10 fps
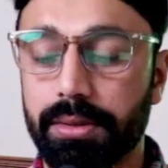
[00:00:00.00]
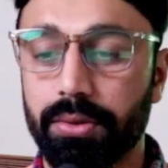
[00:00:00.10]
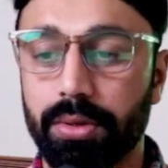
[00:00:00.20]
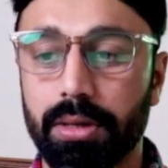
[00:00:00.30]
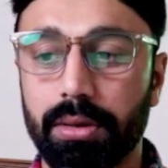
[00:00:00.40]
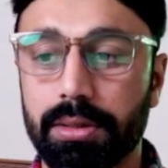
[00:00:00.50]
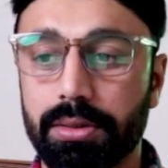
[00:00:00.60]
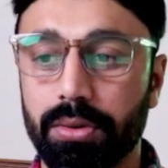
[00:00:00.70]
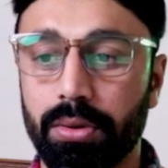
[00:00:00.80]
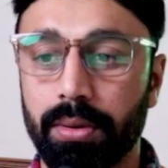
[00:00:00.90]
You can
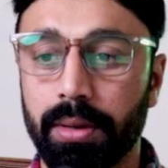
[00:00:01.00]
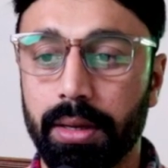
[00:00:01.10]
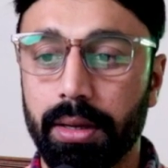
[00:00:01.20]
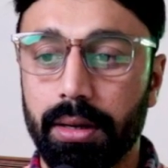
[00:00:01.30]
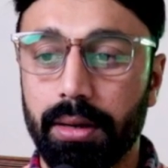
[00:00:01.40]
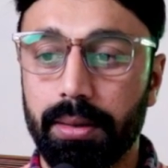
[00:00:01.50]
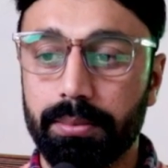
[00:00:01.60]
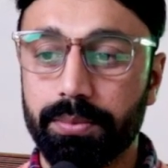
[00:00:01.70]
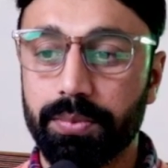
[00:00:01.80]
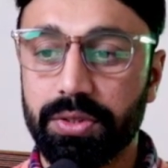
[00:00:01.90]
also
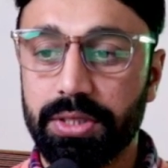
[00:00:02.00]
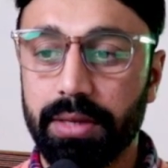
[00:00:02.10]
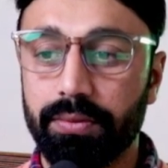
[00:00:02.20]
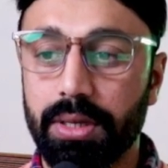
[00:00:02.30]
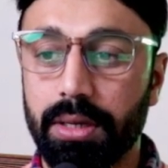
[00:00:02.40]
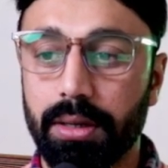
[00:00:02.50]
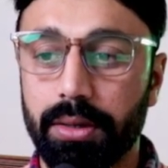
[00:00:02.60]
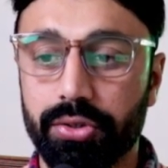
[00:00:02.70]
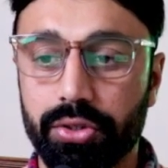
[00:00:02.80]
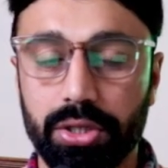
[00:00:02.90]
save the
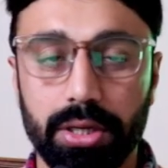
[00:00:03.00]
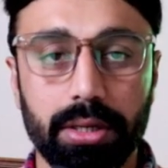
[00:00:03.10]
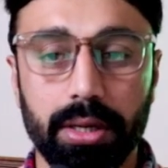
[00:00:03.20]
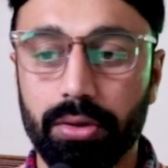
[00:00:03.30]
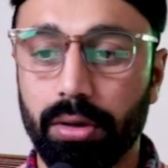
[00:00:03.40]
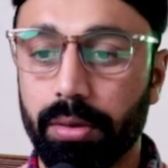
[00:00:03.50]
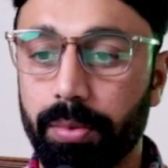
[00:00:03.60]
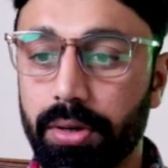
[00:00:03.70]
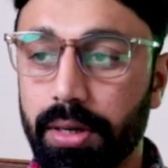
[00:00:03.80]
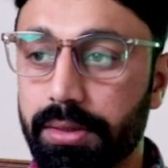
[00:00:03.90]
sheet in your
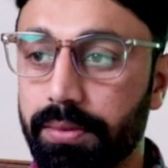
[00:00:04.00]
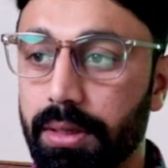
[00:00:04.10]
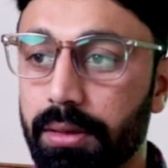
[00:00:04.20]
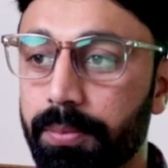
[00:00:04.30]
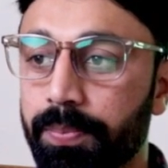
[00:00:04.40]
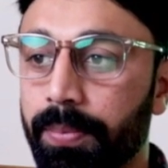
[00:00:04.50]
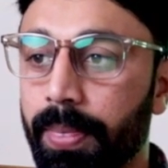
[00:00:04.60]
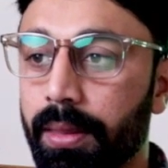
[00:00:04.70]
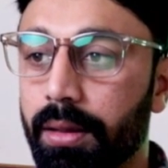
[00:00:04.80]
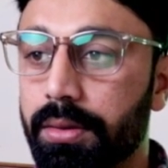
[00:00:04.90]
computer as well.
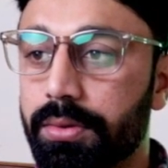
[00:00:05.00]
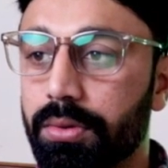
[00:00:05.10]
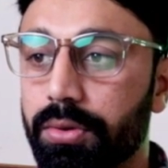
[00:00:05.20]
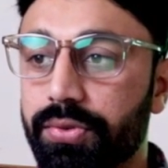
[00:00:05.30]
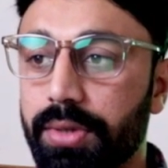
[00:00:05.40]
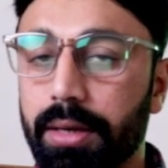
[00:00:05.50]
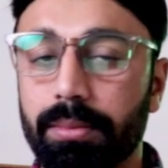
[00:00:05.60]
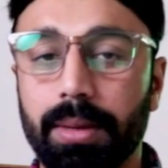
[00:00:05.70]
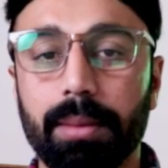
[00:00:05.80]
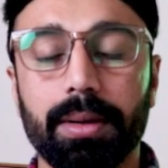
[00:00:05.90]
So
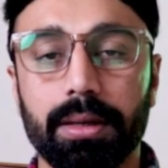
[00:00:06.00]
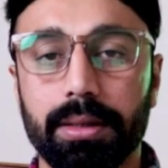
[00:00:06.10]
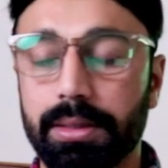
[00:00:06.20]
sitemap, this is